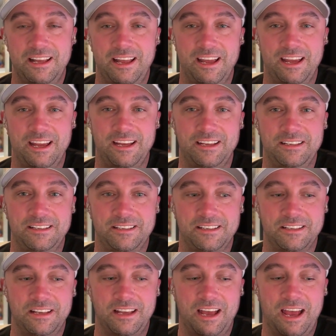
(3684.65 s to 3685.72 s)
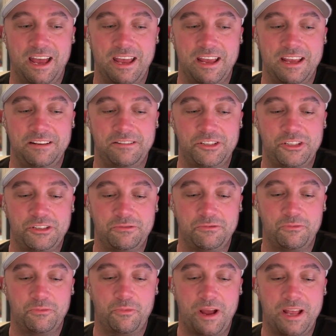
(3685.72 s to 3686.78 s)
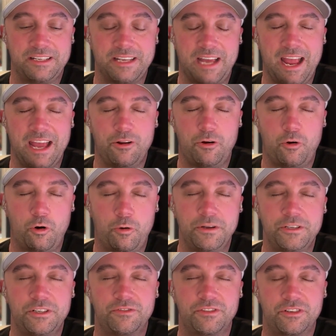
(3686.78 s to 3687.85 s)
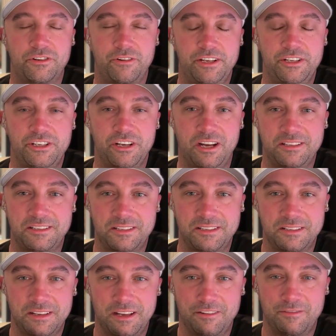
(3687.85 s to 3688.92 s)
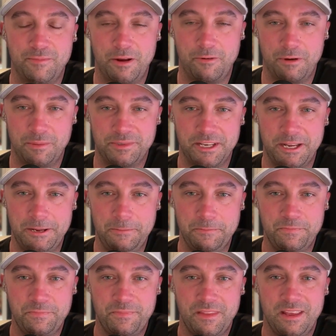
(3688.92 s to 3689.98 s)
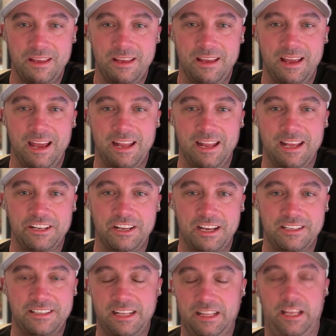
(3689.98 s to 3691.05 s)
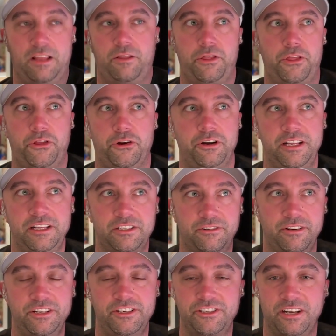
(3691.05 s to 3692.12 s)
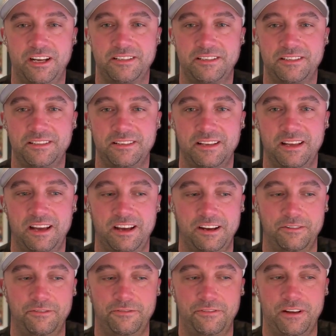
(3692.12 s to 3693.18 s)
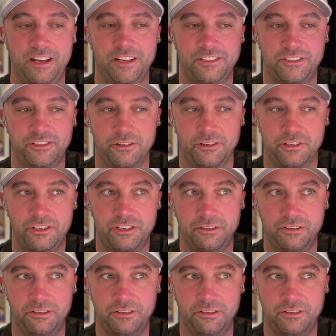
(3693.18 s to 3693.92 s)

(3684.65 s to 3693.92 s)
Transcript: And I had a whole bunch of screenshots of my website, and I sent like 30 screenshots of a search